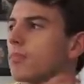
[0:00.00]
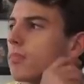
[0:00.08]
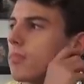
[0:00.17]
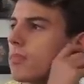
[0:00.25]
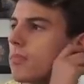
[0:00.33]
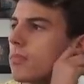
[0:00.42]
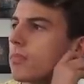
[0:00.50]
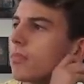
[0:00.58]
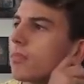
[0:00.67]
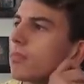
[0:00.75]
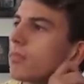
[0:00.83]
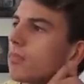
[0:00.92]

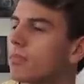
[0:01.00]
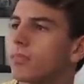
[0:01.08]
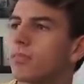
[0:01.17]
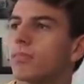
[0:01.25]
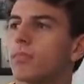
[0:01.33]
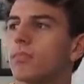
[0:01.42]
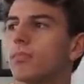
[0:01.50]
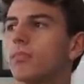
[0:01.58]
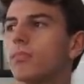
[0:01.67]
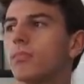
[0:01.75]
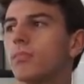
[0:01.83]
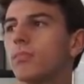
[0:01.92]

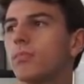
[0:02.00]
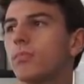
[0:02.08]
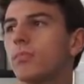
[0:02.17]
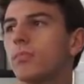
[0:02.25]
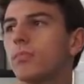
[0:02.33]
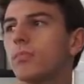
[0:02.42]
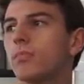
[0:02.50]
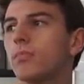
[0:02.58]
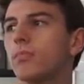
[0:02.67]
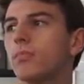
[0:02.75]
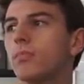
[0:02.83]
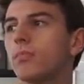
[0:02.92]

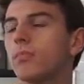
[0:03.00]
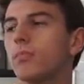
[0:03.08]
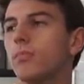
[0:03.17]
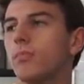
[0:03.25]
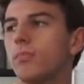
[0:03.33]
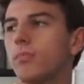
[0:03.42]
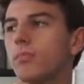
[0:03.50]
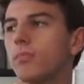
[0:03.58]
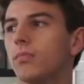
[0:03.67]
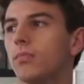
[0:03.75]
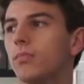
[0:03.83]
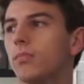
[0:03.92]

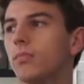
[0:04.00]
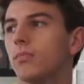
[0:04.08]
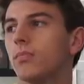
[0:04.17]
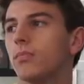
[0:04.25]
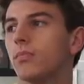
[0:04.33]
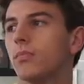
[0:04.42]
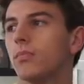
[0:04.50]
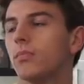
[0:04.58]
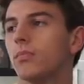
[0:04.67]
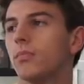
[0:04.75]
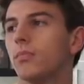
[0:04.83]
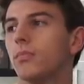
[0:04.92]

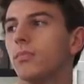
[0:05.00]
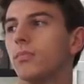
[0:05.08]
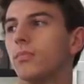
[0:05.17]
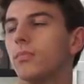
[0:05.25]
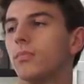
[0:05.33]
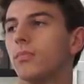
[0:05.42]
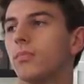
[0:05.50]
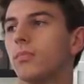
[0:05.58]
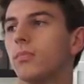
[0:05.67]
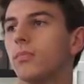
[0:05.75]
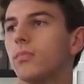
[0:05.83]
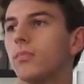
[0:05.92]

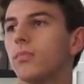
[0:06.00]
The person shown says nothing.